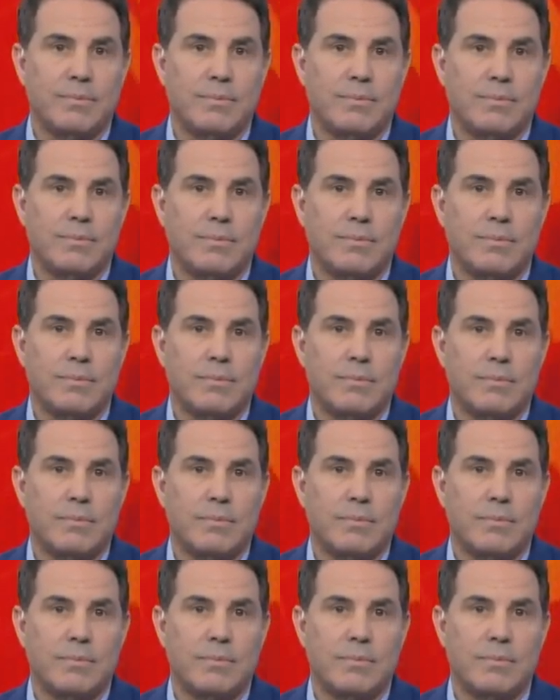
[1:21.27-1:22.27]

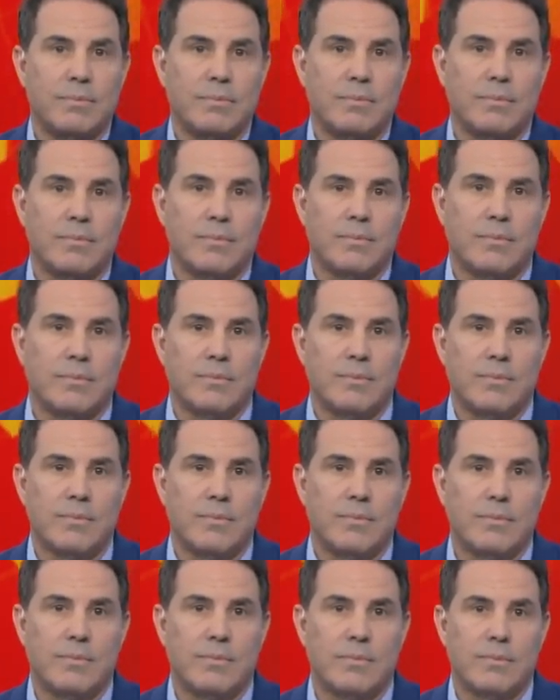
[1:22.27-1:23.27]

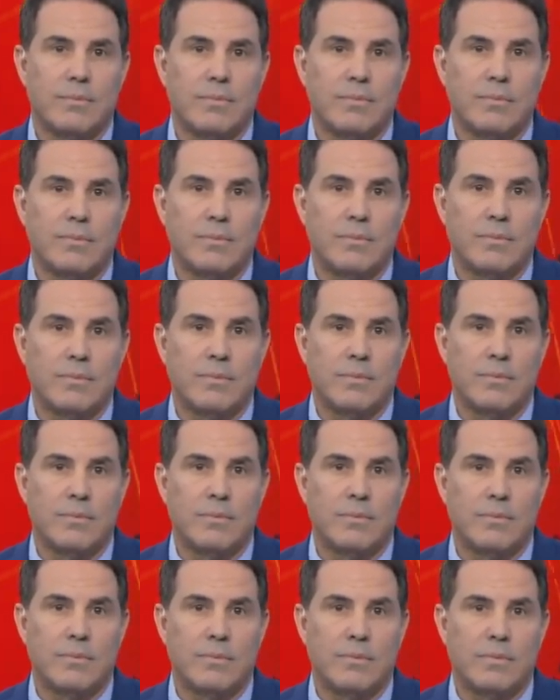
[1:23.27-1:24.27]

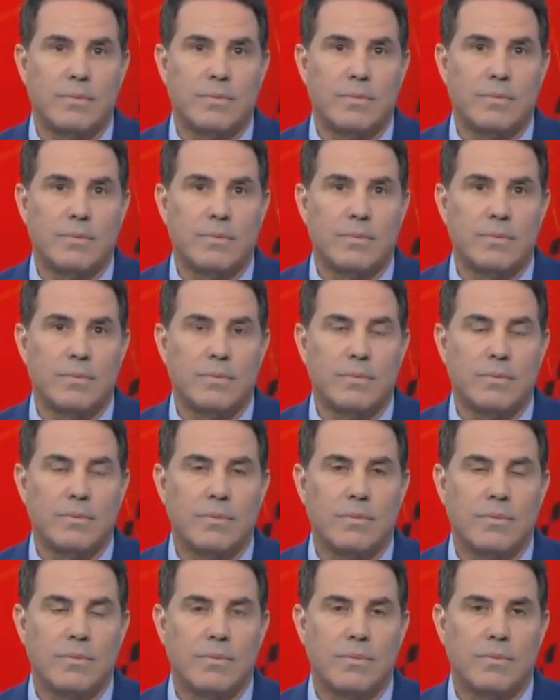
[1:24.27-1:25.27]

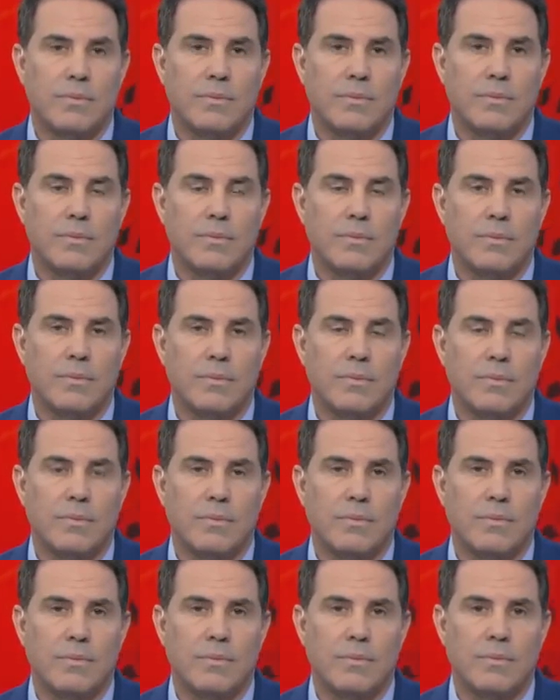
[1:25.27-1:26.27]

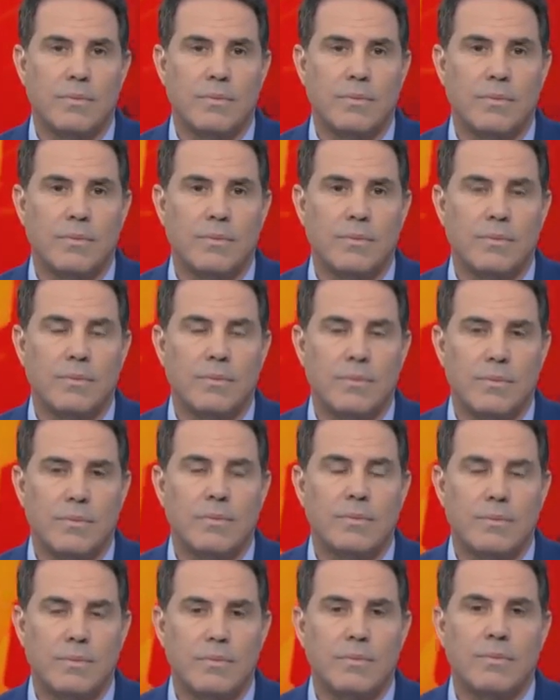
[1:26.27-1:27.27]

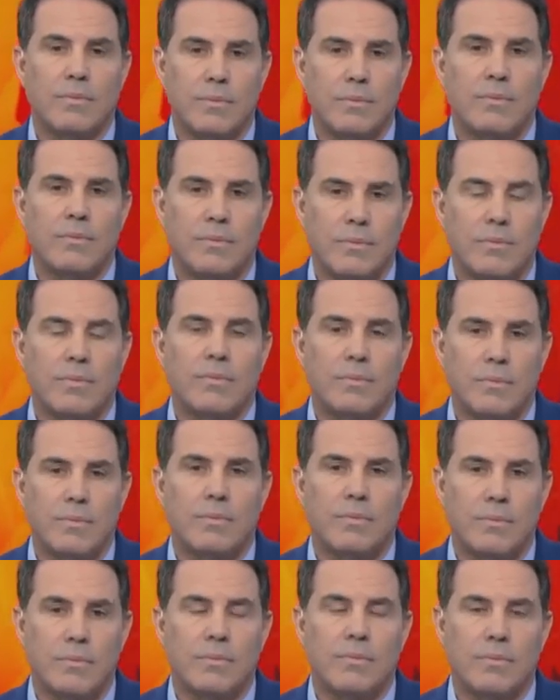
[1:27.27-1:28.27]

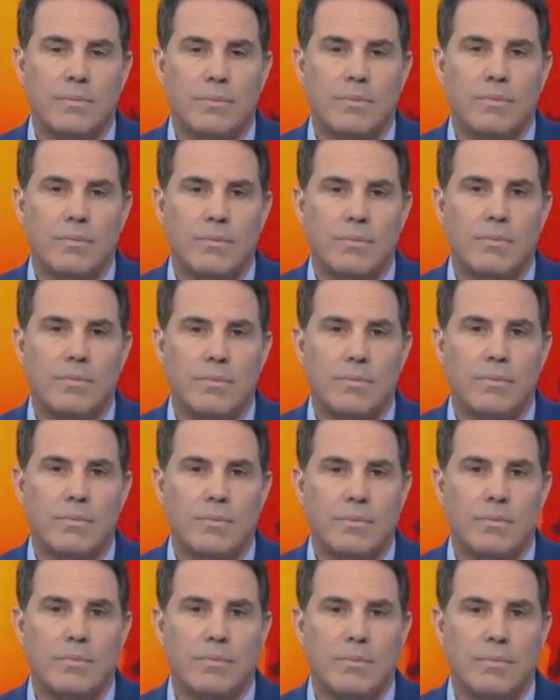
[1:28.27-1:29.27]
[no speech]